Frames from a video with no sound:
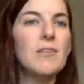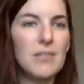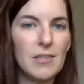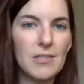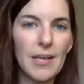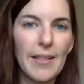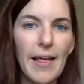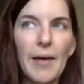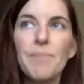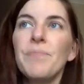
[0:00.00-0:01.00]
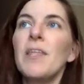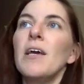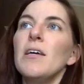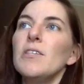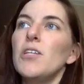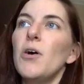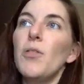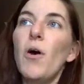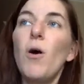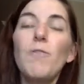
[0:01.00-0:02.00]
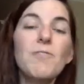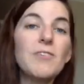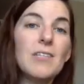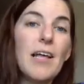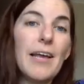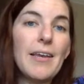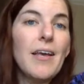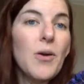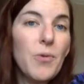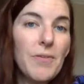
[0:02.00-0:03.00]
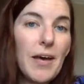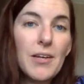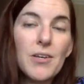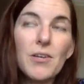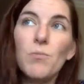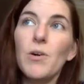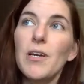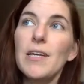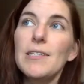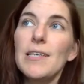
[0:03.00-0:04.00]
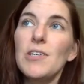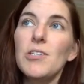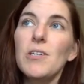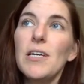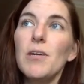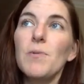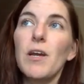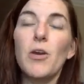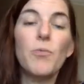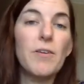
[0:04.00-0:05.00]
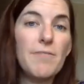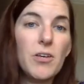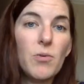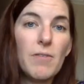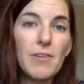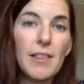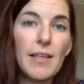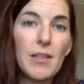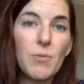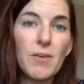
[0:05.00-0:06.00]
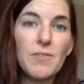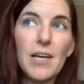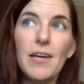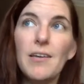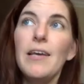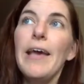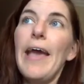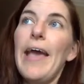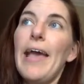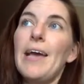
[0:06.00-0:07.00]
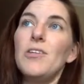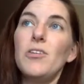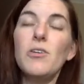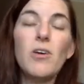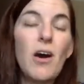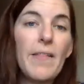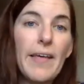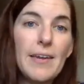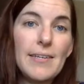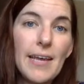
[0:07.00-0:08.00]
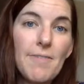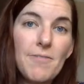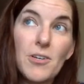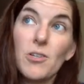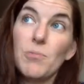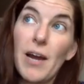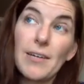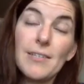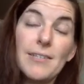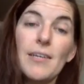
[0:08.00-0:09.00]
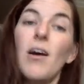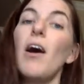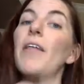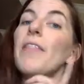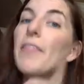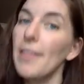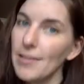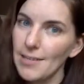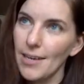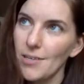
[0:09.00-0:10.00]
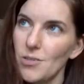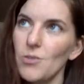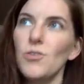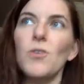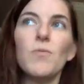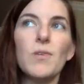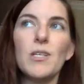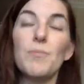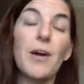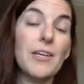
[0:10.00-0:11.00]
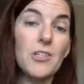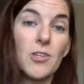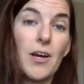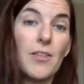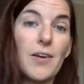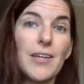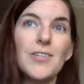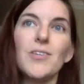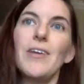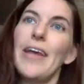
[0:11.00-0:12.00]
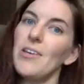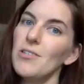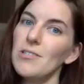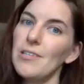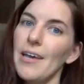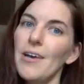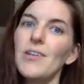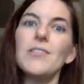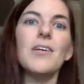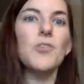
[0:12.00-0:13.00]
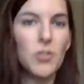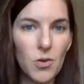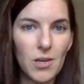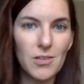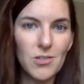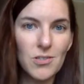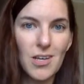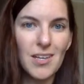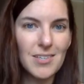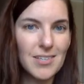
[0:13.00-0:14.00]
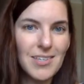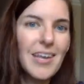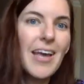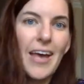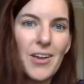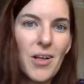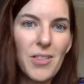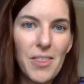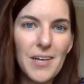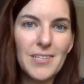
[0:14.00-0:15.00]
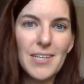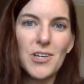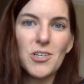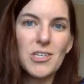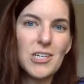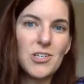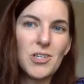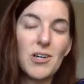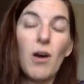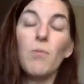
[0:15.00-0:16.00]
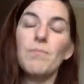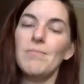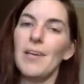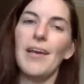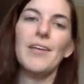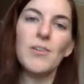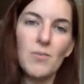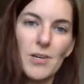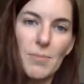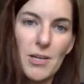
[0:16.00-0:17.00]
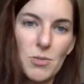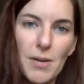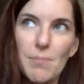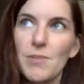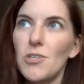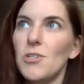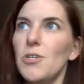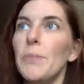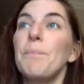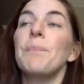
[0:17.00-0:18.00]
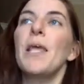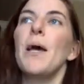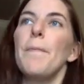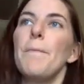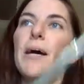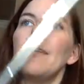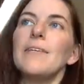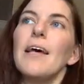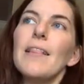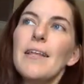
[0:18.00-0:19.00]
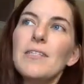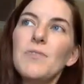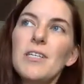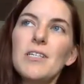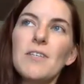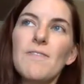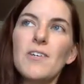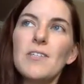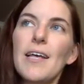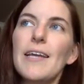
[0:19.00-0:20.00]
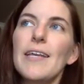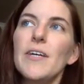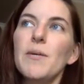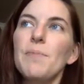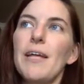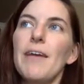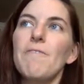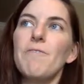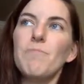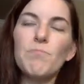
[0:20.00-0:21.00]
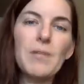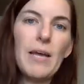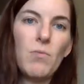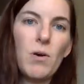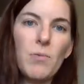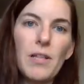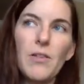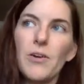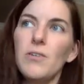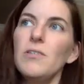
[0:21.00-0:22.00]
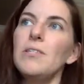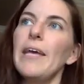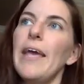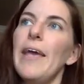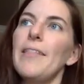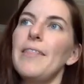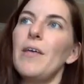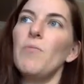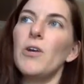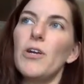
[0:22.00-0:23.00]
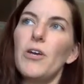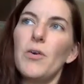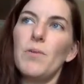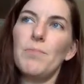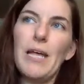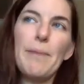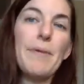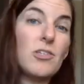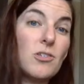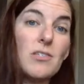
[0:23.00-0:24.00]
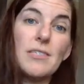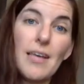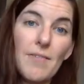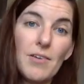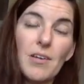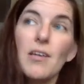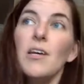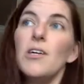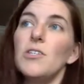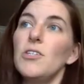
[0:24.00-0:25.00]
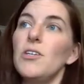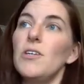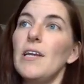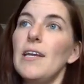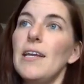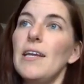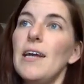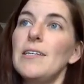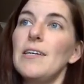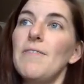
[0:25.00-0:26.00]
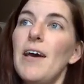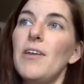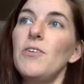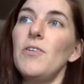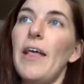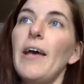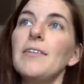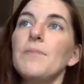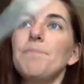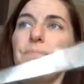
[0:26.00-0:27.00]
Just like that. So the whole first line, we've had a good working session here. We're going to review everything that we've done, and you can call that a day for your practicing on this etude. Don't forget to practice your other etude and your scales and your tone exercises and all the things that your teacher, oh, and don't forget about your band music too. But let's finish the first line here, play what we learned, and then we're going to go and play measure 7 so you can get an idea of how to do that.